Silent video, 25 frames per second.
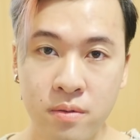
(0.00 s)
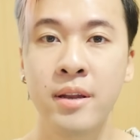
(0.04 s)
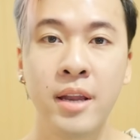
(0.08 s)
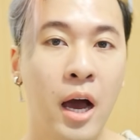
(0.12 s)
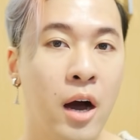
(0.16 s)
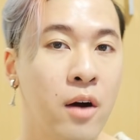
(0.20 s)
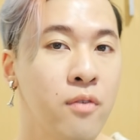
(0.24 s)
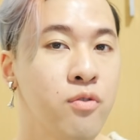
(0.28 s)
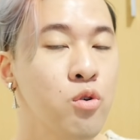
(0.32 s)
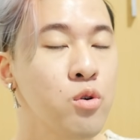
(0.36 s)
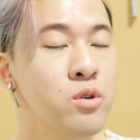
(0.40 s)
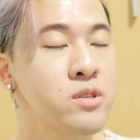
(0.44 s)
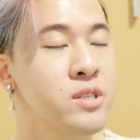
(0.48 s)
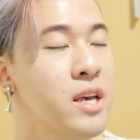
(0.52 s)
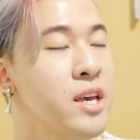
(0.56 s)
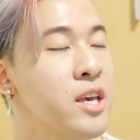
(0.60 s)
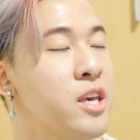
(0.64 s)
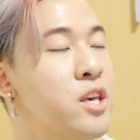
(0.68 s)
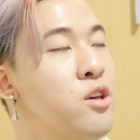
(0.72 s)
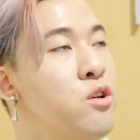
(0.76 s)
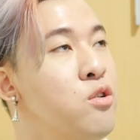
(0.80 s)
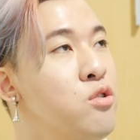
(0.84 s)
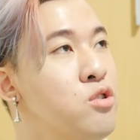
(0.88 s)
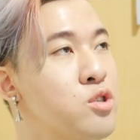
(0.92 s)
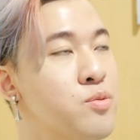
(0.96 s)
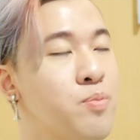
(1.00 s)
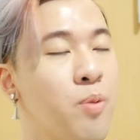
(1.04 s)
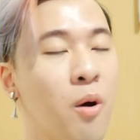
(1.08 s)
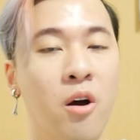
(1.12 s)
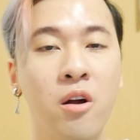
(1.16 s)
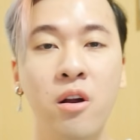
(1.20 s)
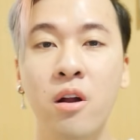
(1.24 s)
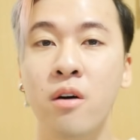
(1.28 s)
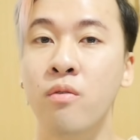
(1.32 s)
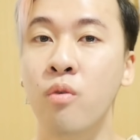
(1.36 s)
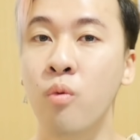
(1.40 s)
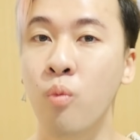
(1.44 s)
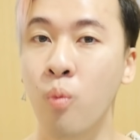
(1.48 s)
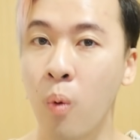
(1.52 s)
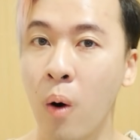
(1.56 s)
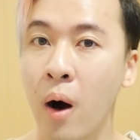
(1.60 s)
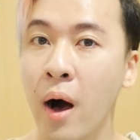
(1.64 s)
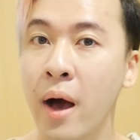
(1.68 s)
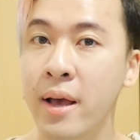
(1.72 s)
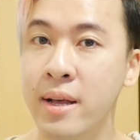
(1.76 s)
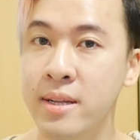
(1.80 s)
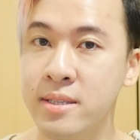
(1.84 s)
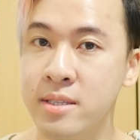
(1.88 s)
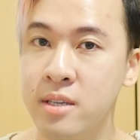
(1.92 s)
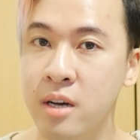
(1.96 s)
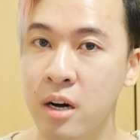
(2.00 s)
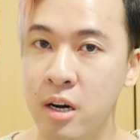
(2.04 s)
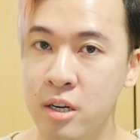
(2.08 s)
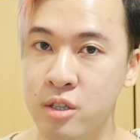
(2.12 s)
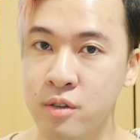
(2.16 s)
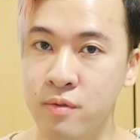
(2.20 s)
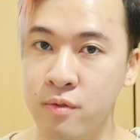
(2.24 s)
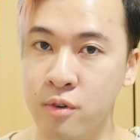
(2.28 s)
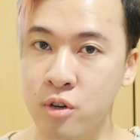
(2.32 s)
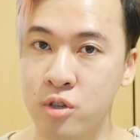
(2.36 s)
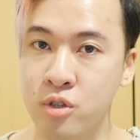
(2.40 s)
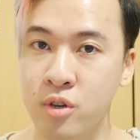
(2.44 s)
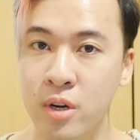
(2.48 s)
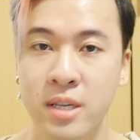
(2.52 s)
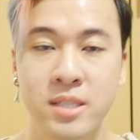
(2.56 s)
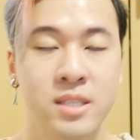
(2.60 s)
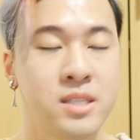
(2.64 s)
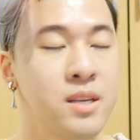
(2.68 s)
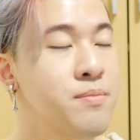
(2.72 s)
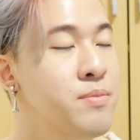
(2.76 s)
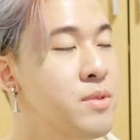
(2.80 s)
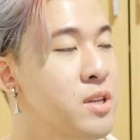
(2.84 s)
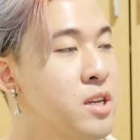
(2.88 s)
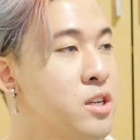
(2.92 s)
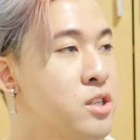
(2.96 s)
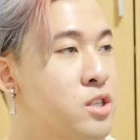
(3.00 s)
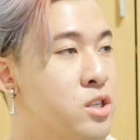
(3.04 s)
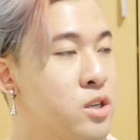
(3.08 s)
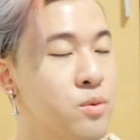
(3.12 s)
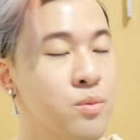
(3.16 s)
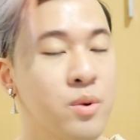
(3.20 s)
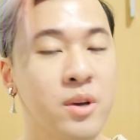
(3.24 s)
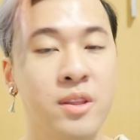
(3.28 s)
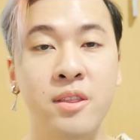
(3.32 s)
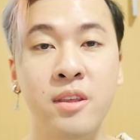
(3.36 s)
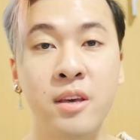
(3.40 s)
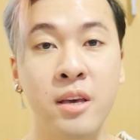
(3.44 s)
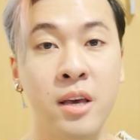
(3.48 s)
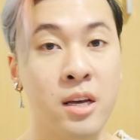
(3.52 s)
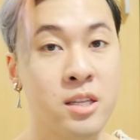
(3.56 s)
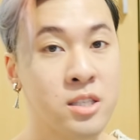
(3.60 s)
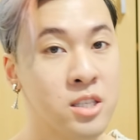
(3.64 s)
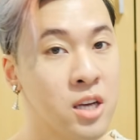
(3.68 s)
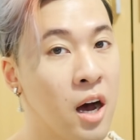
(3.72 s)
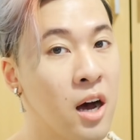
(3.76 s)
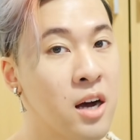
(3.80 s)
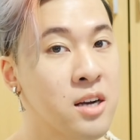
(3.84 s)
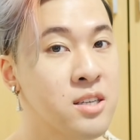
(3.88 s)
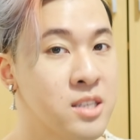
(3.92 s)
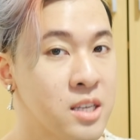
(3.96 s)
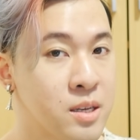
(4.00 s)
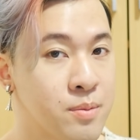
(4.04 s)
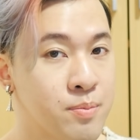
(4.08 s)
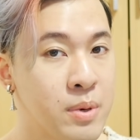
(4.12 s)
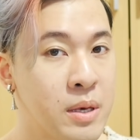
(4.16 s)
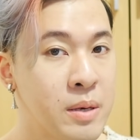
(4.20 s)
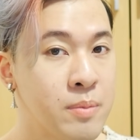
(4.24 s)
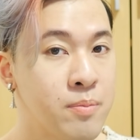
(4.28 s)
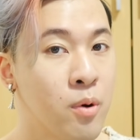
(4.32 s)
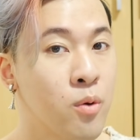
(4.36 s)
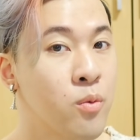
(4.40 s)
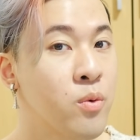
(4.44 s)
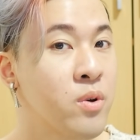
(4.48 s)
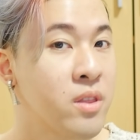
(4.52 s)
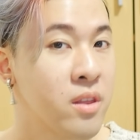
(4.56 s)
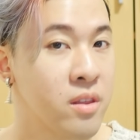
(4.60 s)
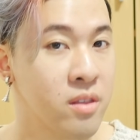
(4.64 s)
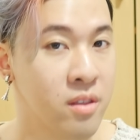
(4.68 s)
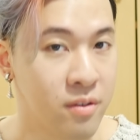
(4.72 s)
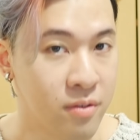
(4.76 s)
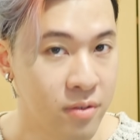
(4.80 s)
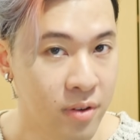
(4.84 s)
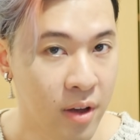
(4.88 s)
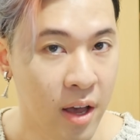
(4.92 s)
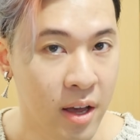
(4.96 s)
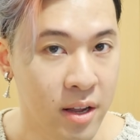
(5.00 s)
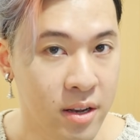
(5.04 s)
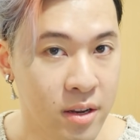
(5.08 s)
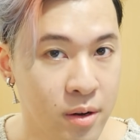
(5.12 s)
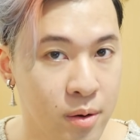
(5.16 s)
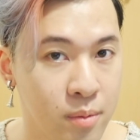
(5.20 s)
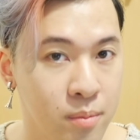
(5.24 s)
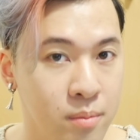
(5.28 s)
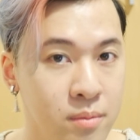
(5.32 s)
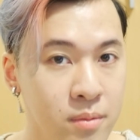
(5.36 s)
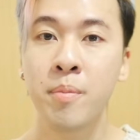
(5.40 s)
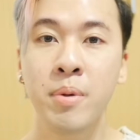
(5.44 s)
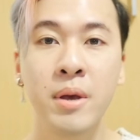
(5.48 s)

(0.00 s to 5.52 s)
Now, of course, a huge part of why it's controversial has something to do with the toxic people within the fandom.